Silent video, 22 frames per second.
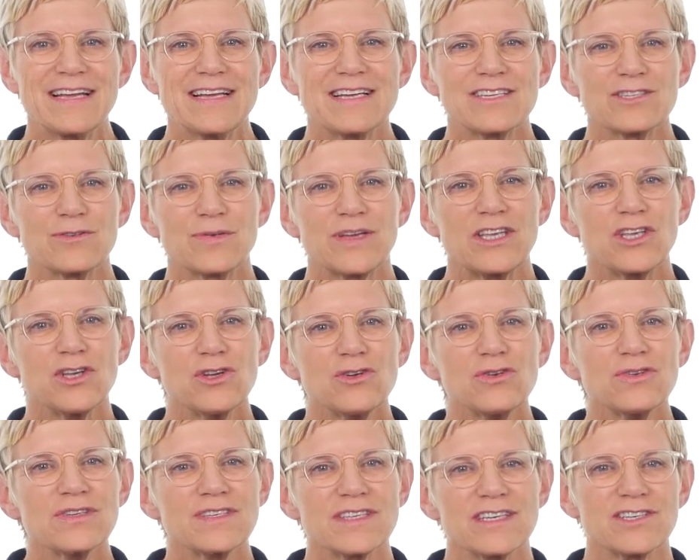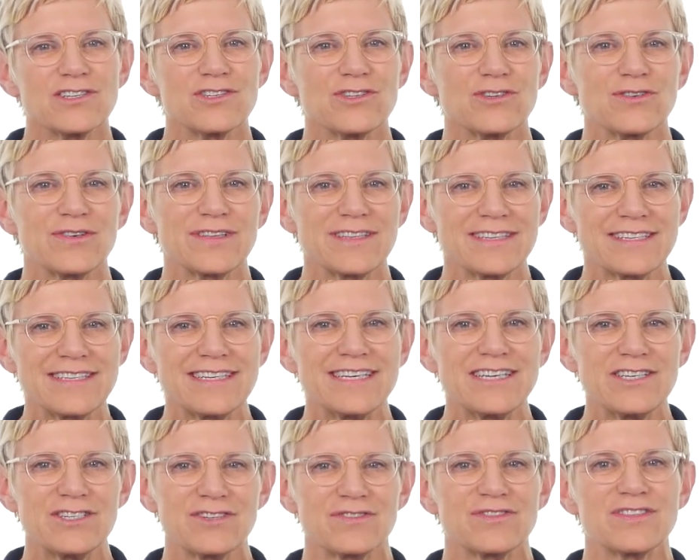So he used this during the
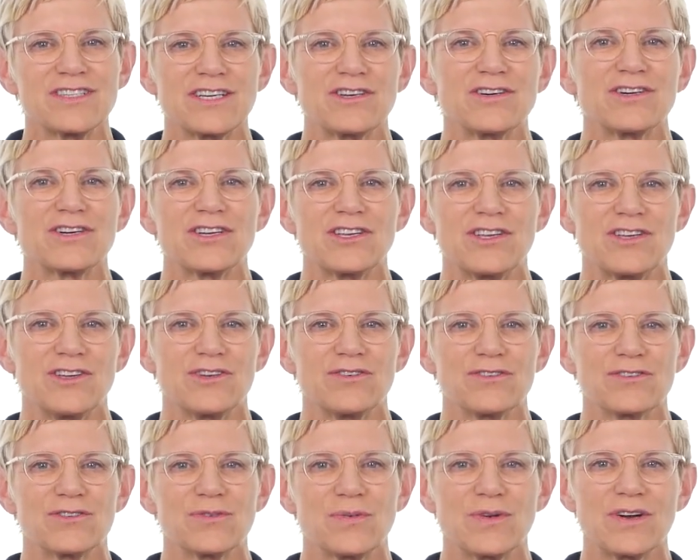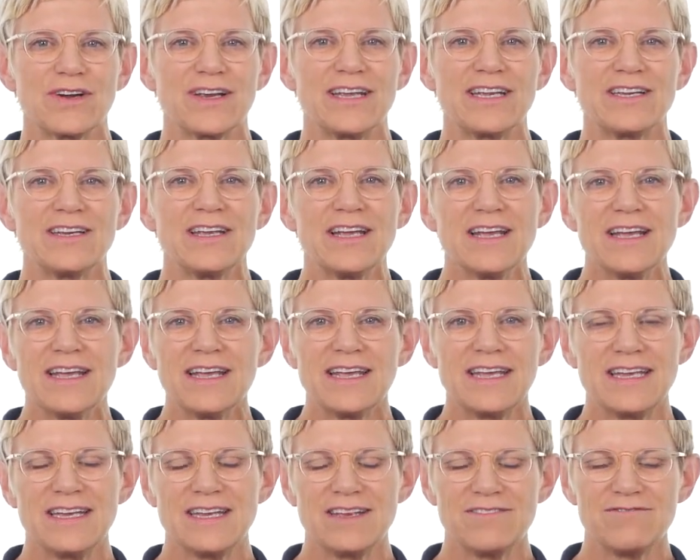siege of Syracuse, where he
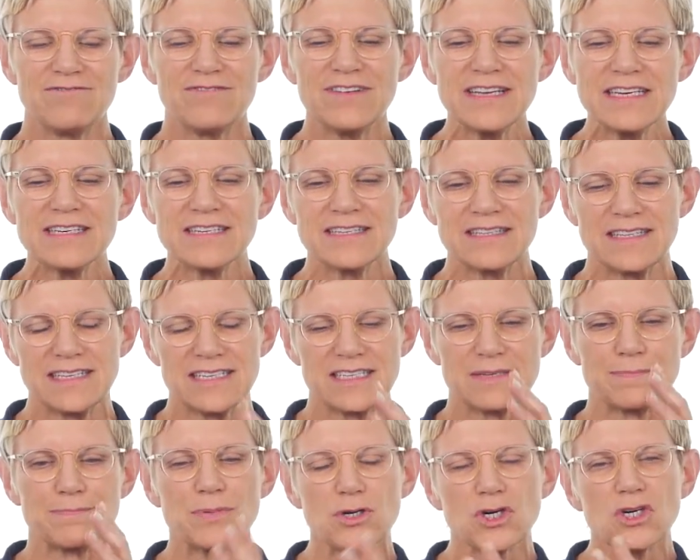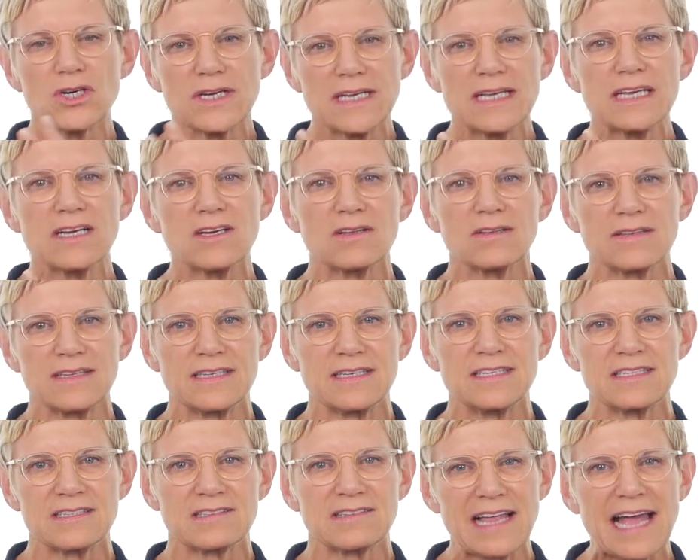invented
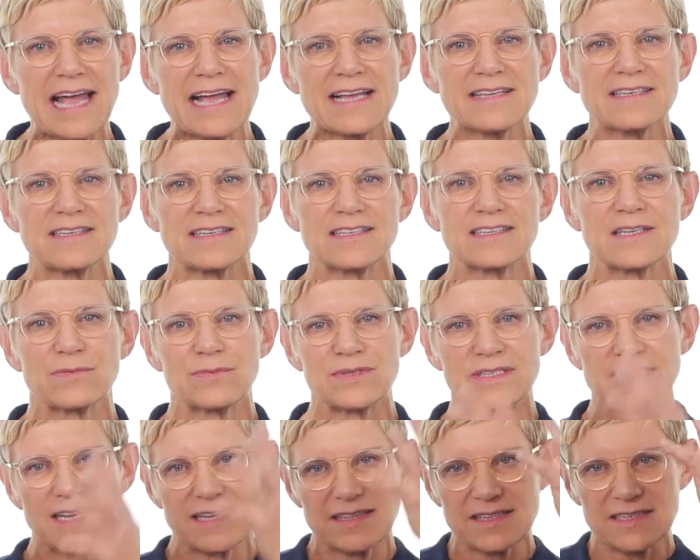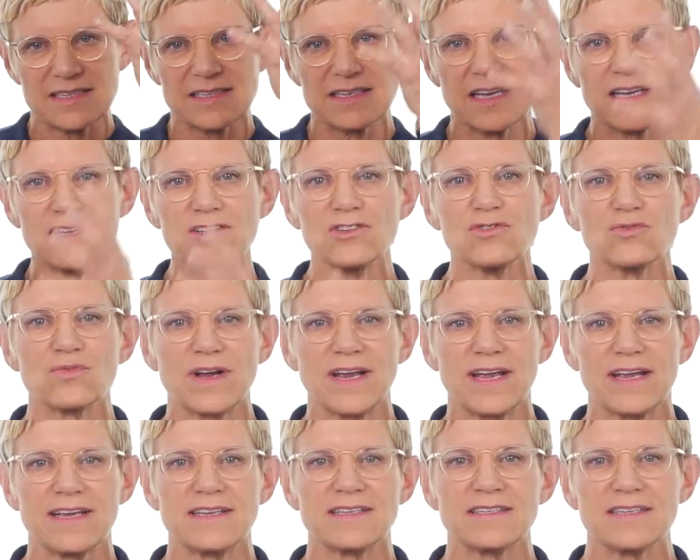these glasses that would take the sun's
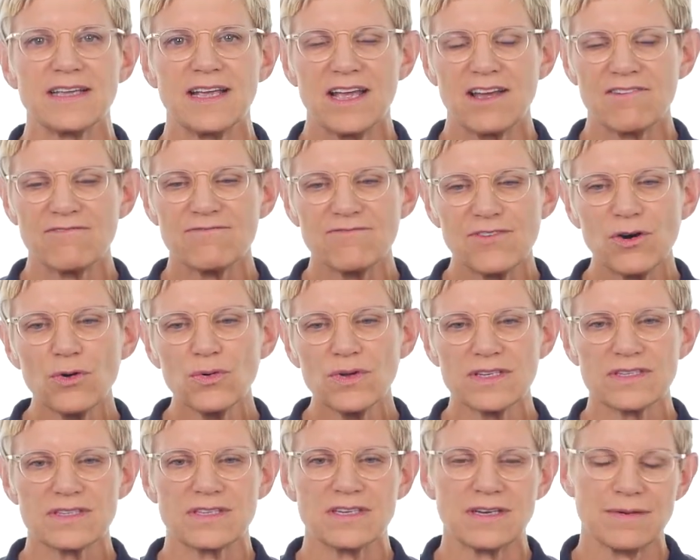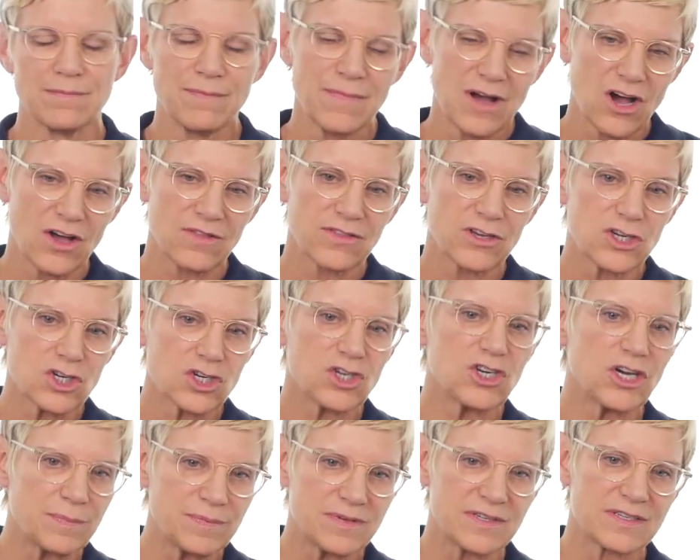rays, focus them on the
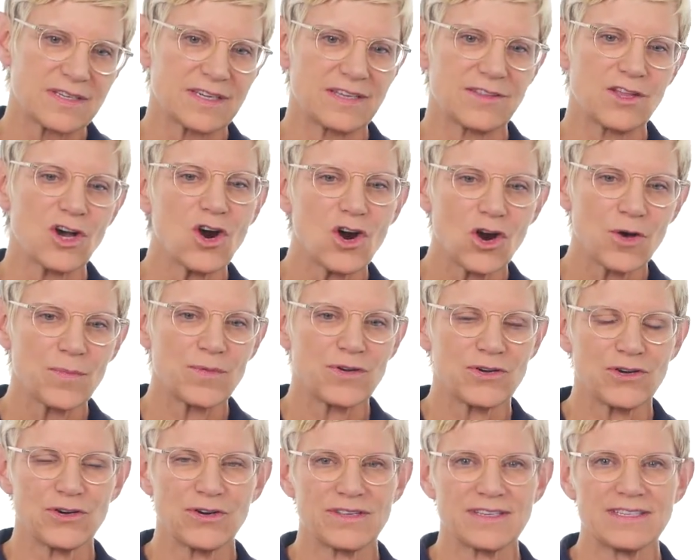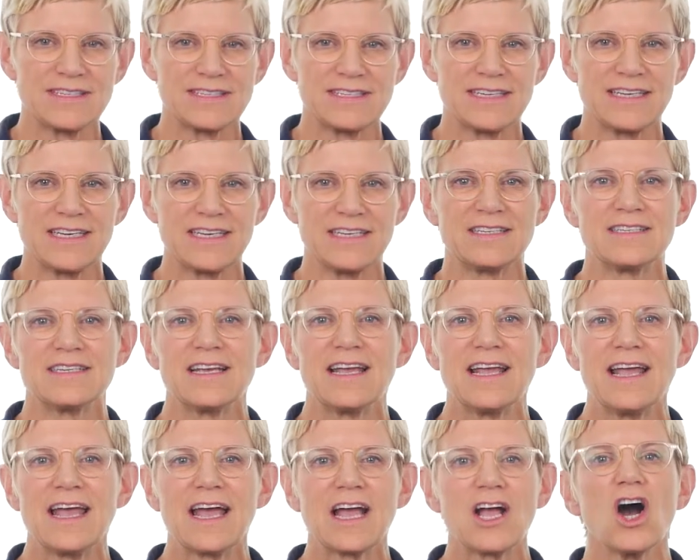ships in the harbor during the siege,
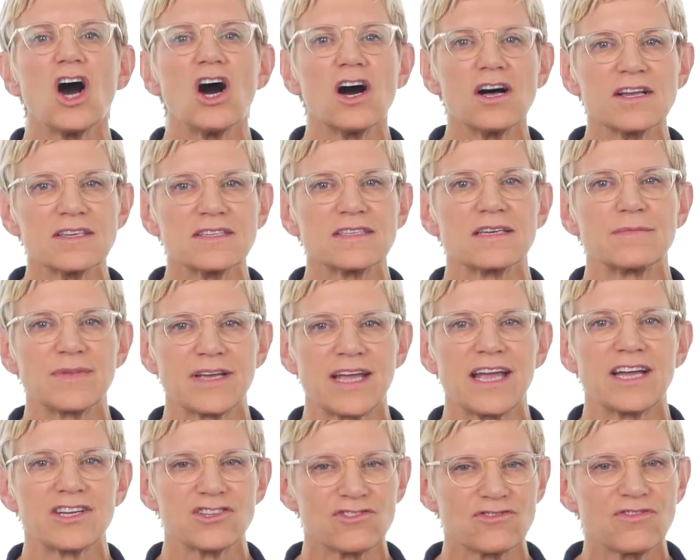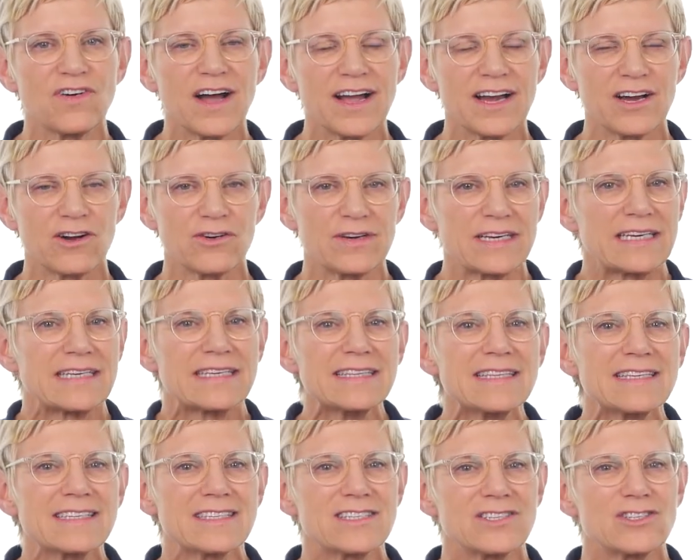and cause them to catch fire. And he
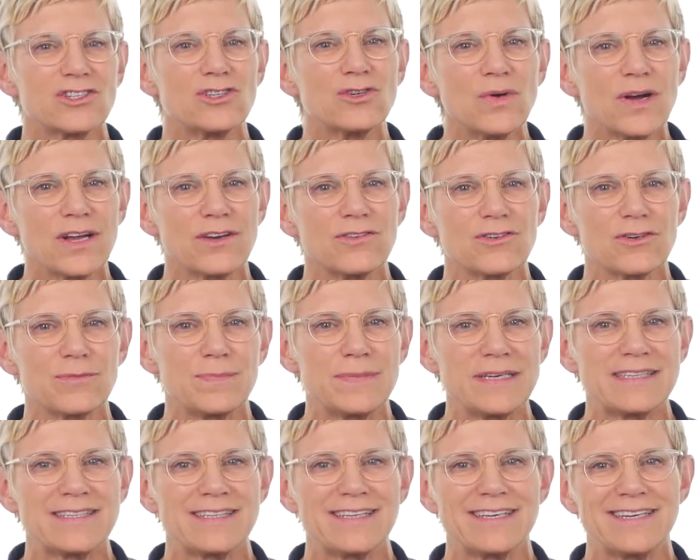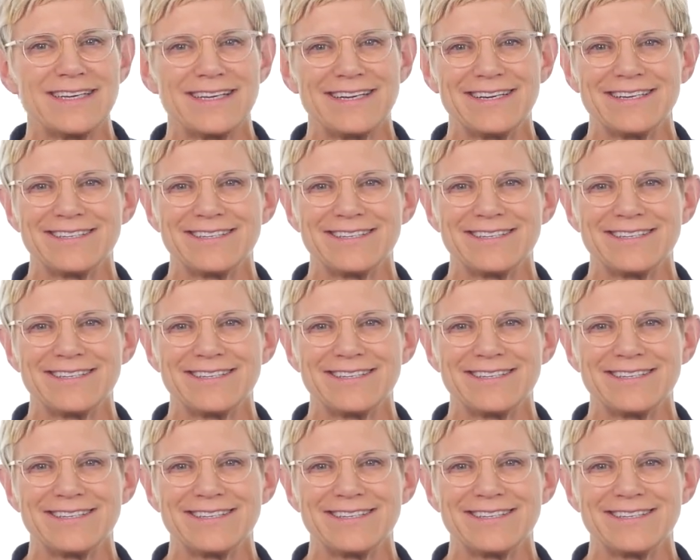did this in 200 BC.